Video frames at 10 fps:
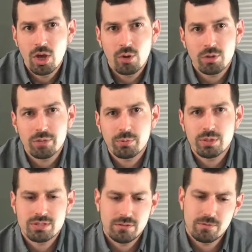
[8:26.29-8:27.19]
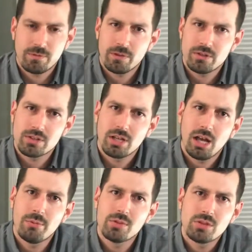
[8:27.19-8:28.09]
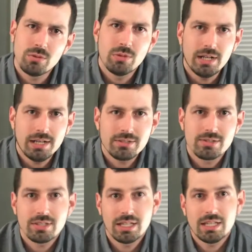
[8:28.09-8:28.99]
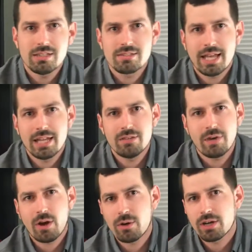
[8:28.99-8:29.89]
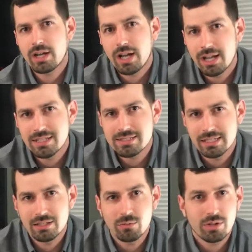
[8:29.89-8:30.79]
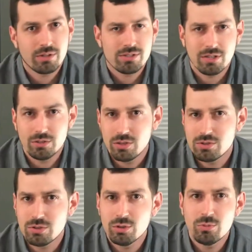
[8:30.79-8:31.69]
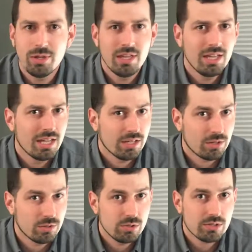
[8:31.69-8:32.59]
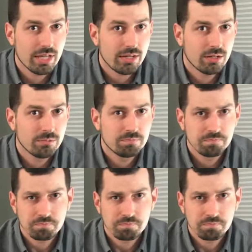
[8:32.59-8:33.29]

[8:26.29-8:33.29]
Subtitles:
When a person first comes to us inside of our content, whether it's on YouTube, in our newsletter,